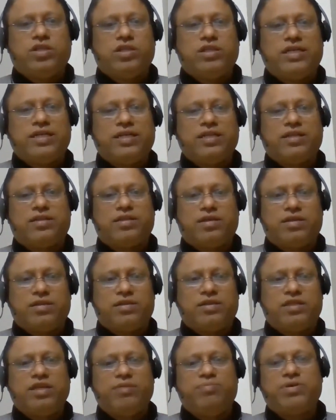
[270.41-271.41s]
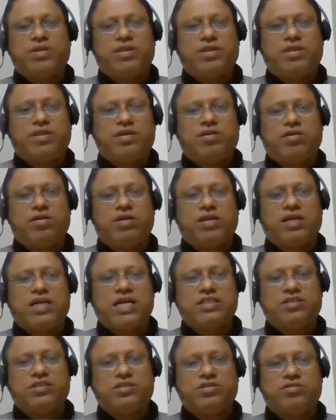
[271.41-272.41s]
That is 3% on
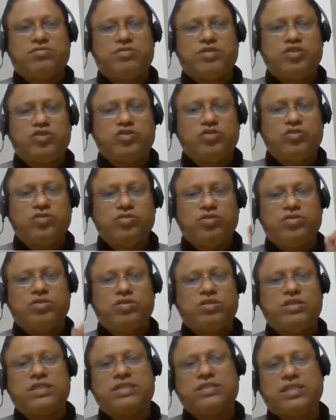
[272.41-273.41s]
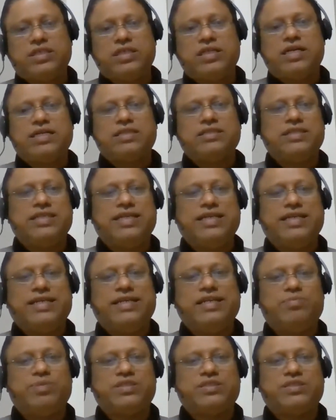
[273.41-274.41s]
cash reserve ratio. SLR is
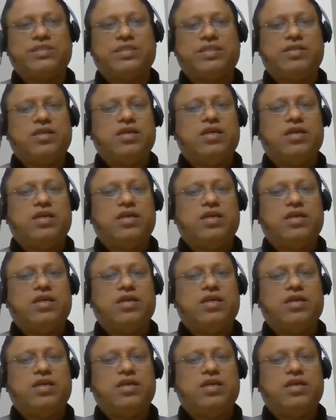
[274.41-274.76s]
18%.